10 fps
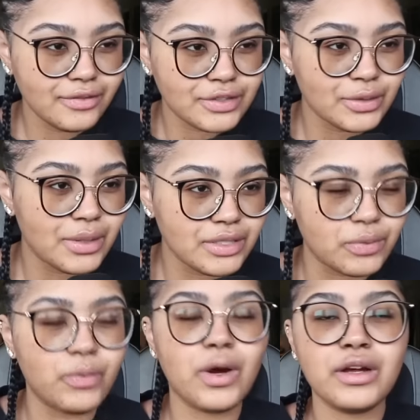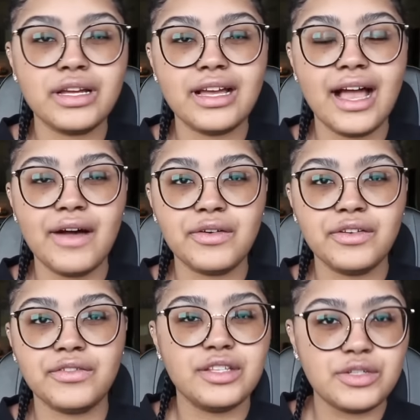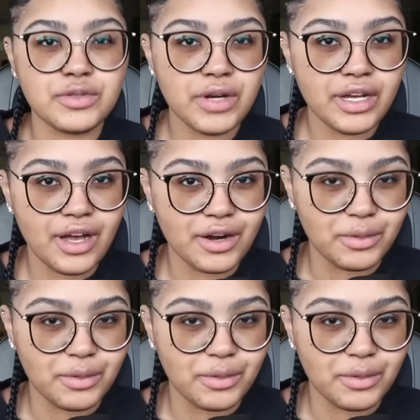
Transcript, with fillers: sorts working out of the Detroit auto